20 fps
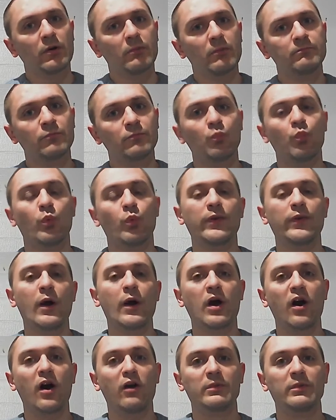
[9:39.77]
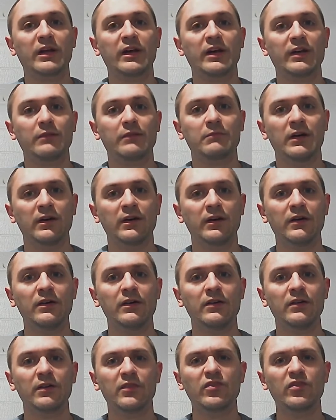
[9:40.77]
We're now carbonating.
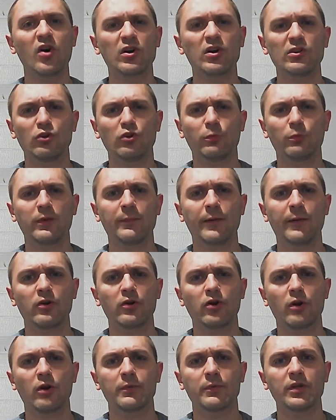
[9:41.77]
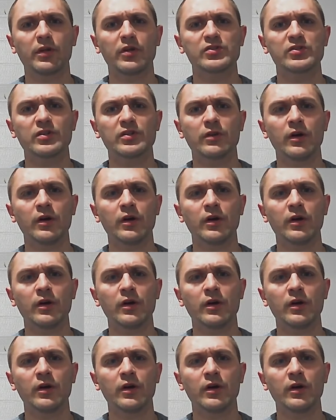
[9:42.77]
Let's talk a little bit about carbonation.